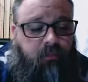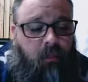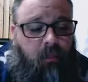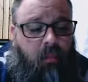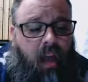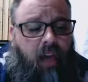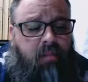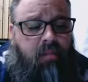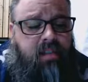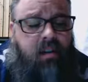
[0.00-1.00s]
But
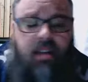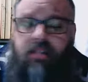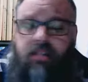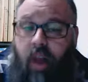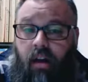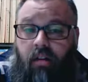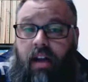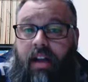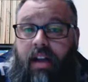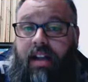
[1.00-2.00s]
starting tomorrow,
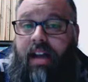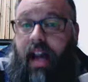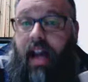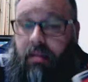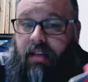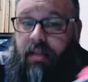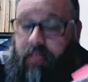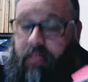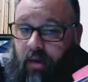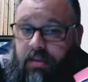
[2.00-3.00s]
I'm going to be
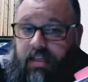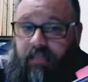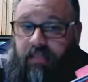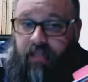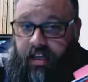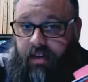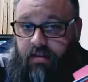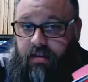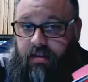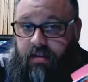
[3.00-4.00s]
posting
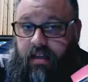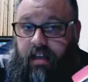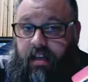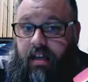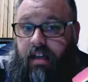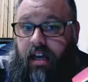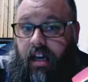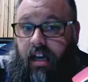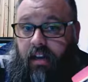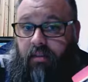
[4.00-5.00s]
videos
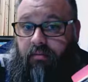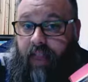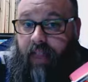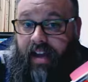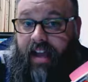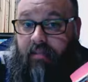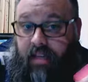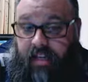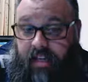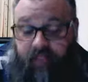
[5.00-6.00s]
of Maniac
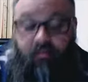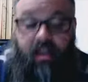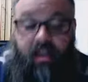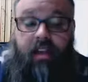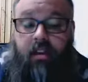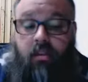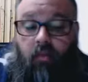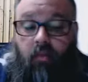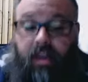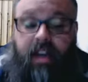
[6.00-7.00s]
Magee, of me
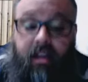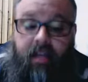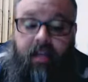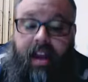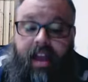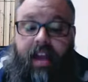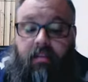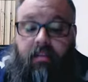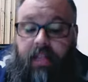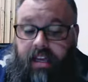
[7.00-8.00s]
reading Maniac
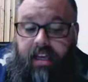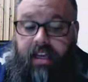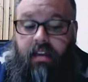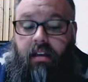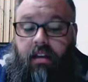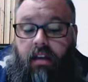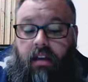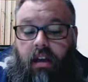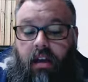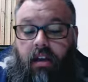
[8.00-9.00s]
Magee
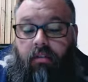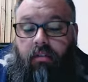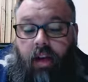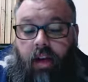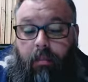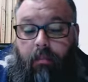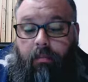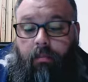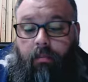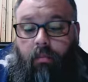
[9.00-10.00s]
from
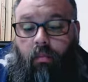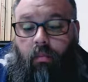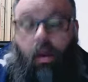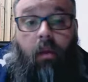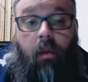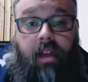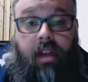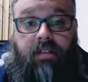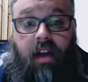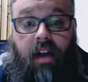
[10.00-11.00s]
where we
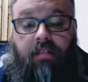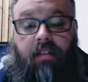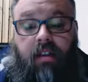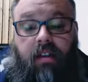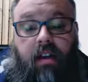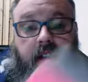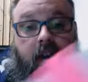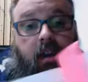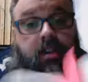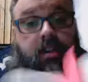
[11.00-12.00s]
left off
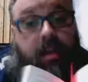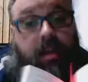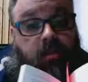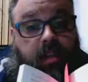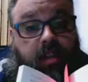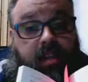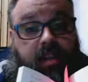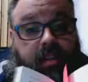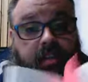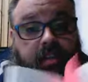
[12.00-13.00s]
on chapter
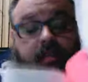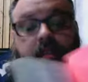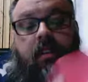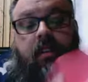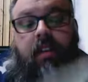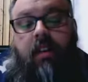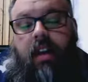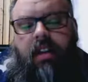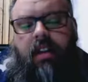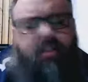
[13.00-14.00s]
26.
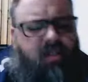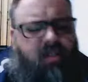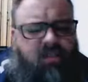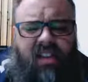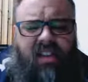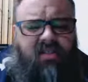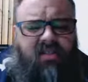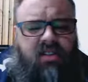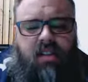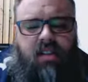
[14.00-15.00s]
The first video is
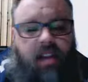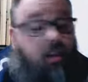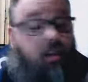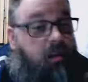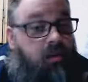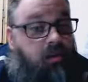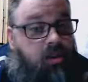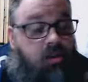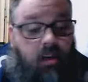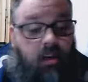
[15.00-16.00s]
just, and to be really
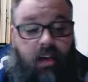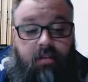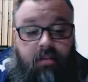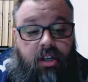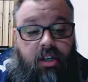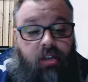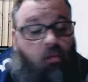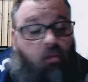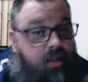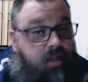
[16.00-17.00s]
short. I'm just going to do
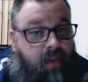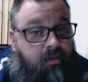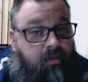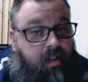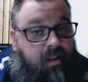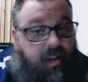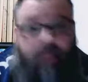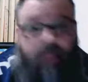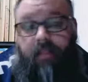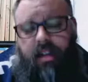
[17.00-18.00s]
one chapter at a time.
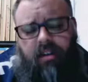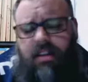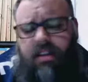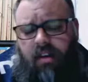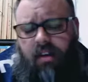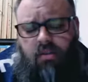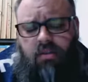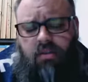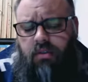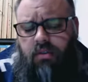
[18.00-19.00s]
And you guys know how
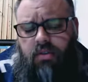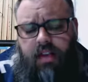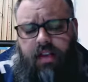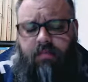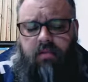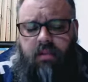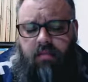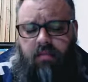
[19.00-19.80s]
short those chapters can be.